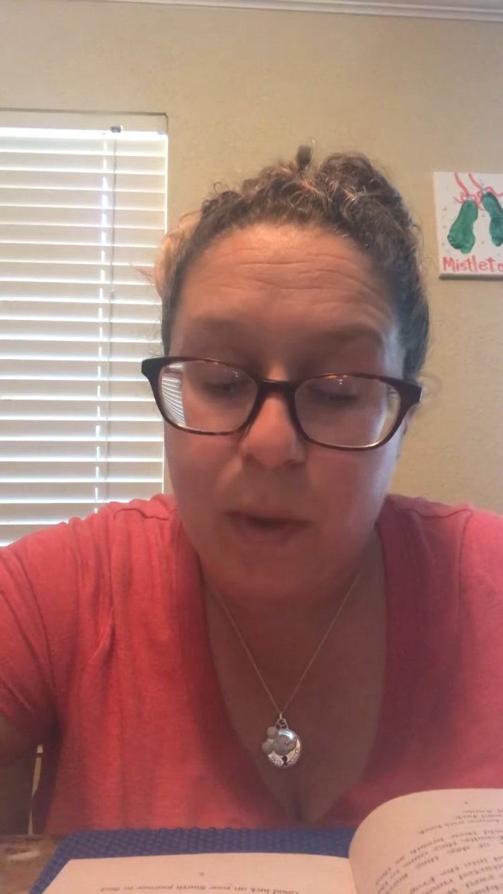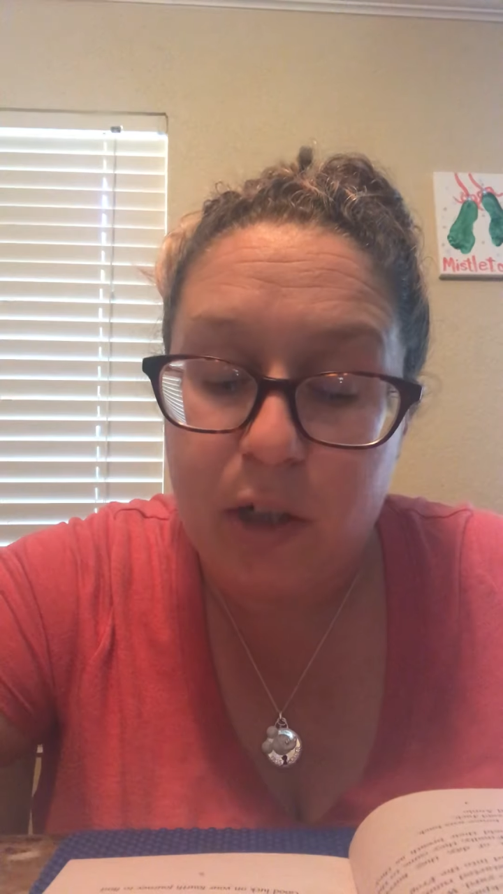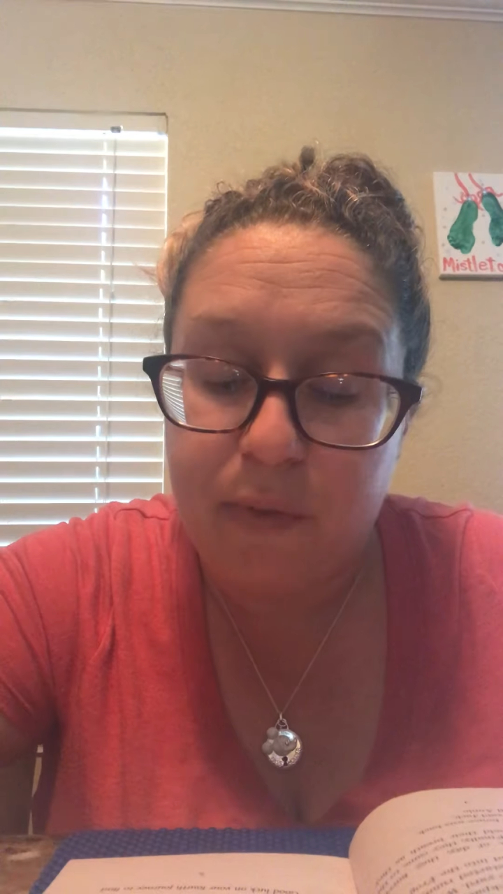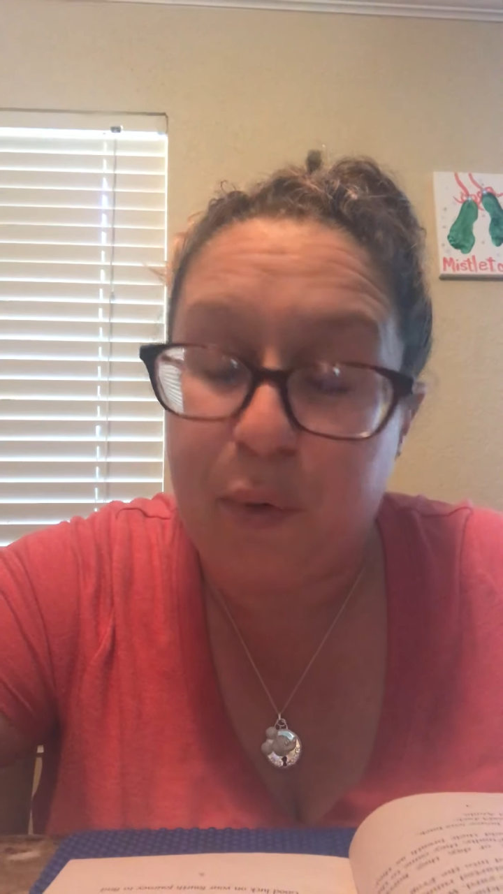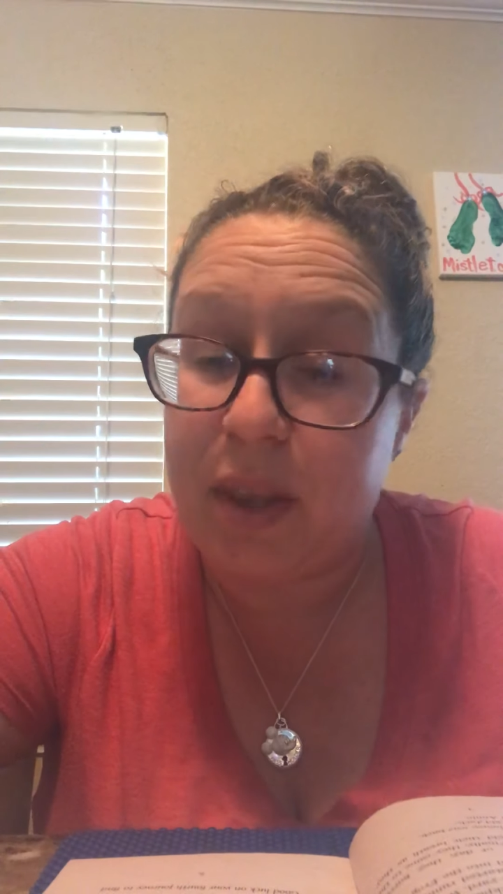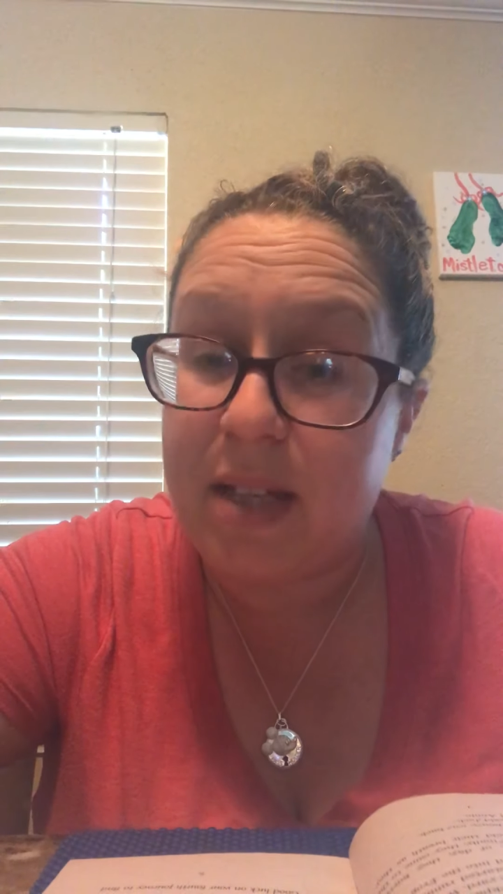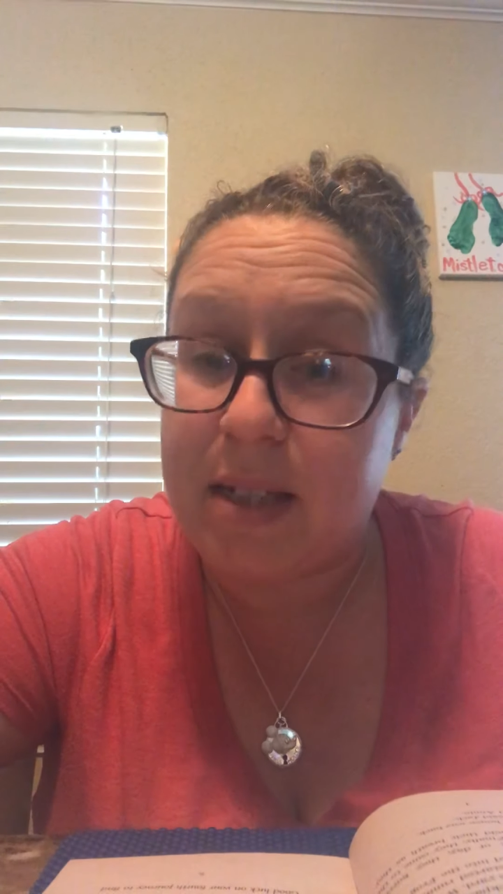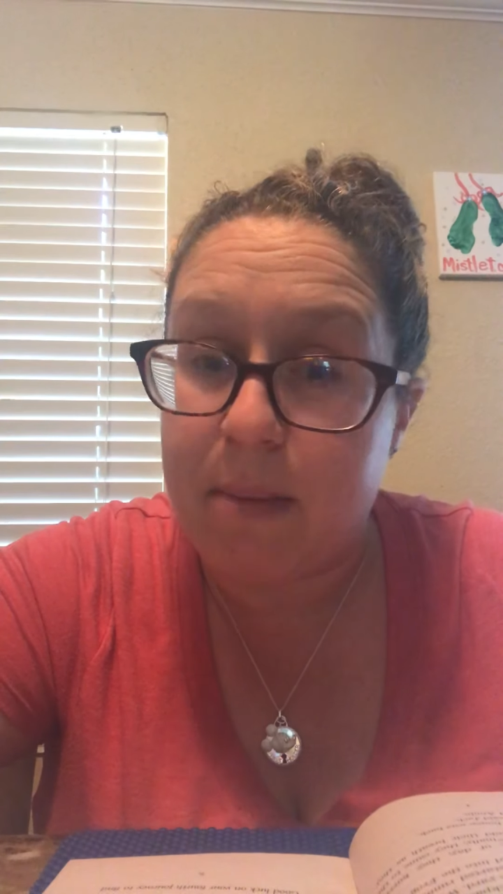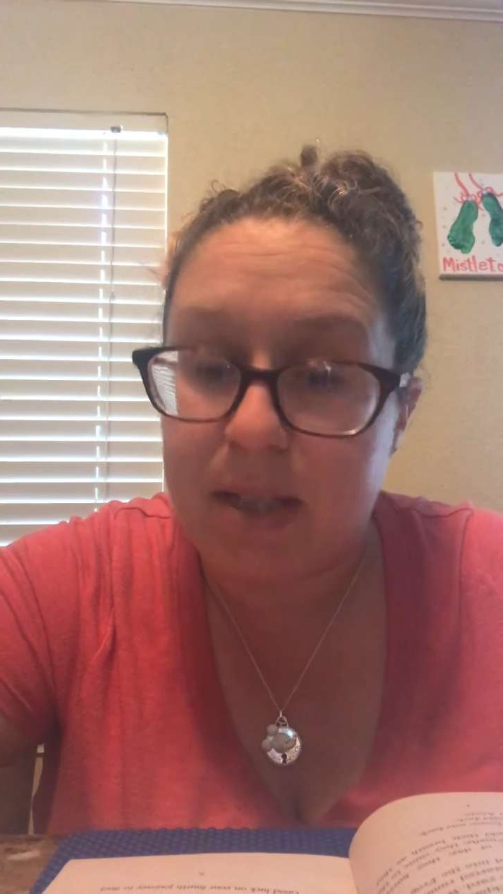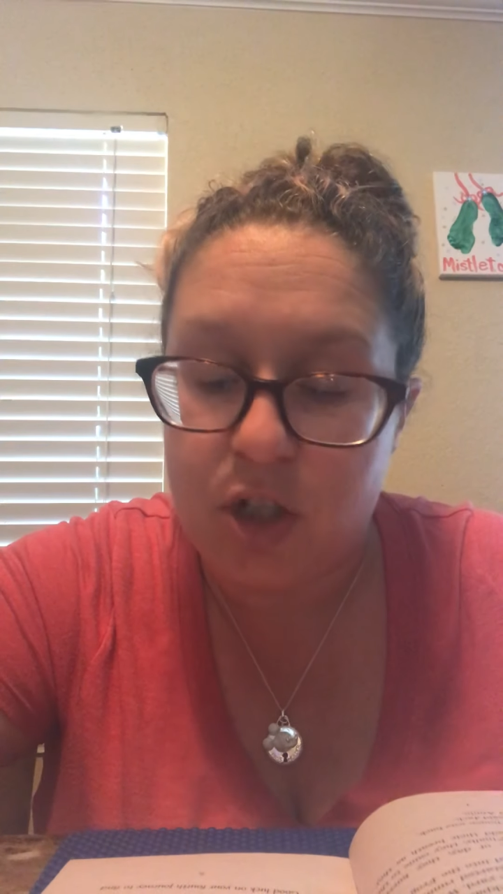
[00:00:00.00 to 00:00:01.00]
look for this
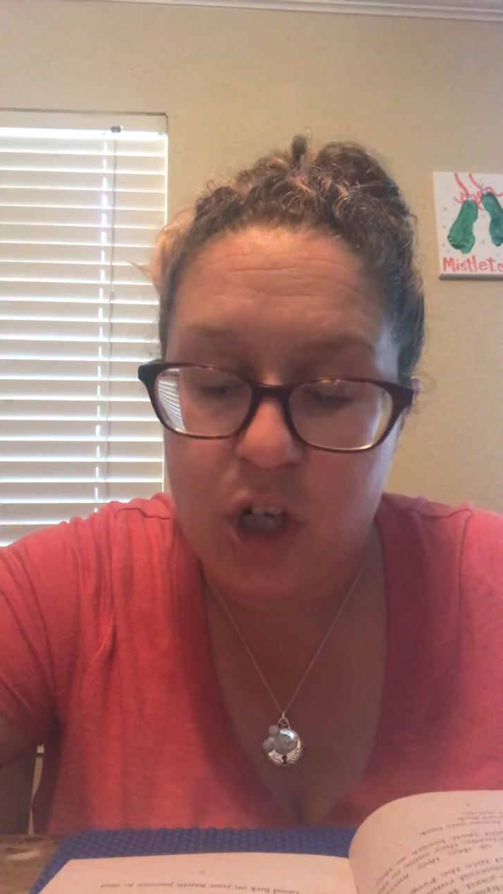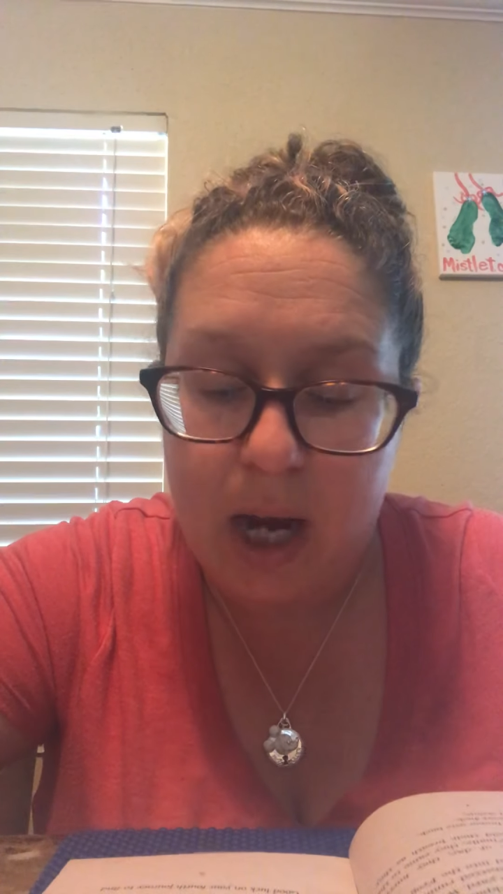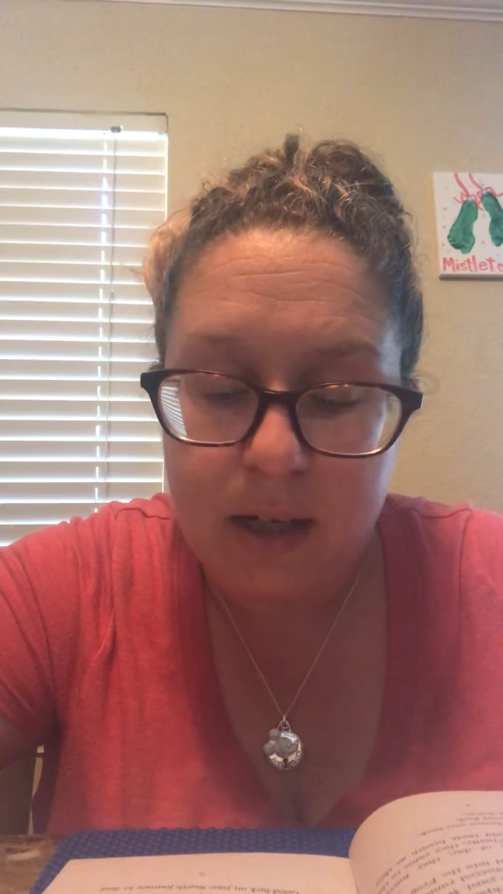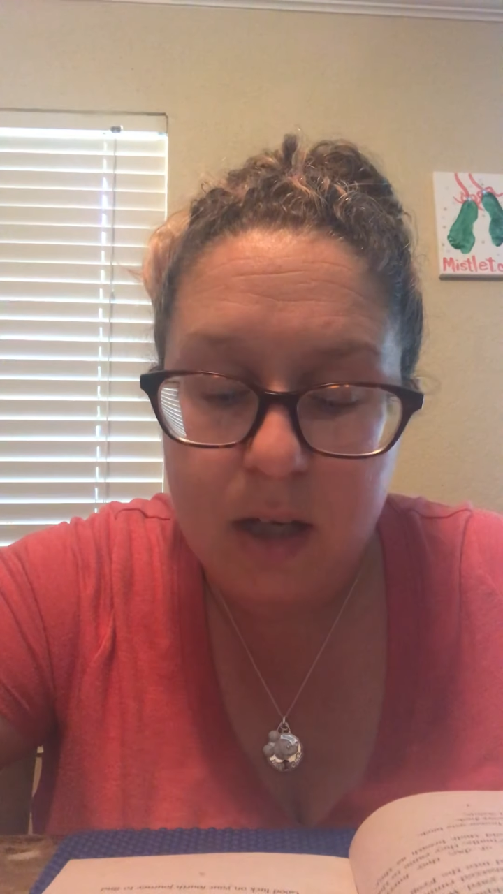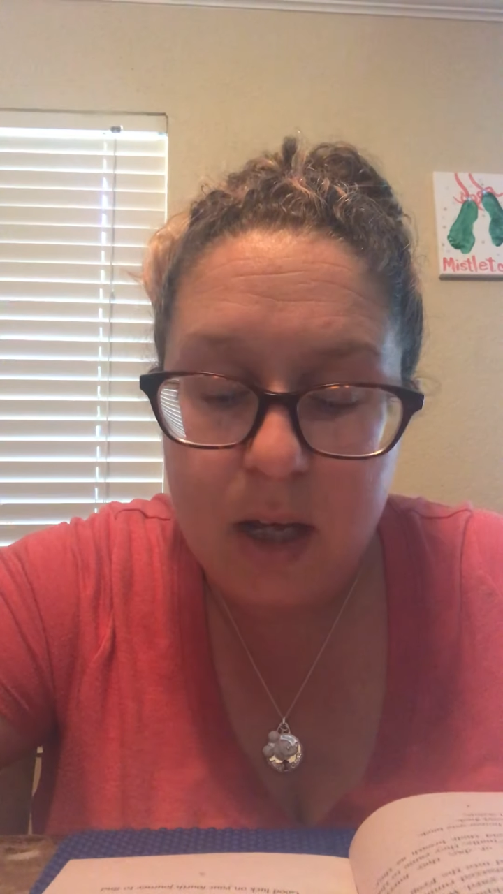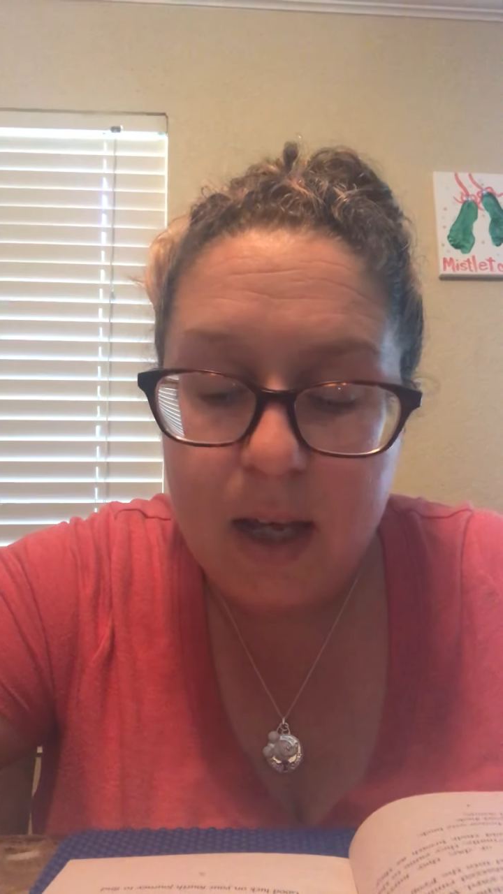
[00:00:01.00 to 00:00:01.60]
time, said Jack.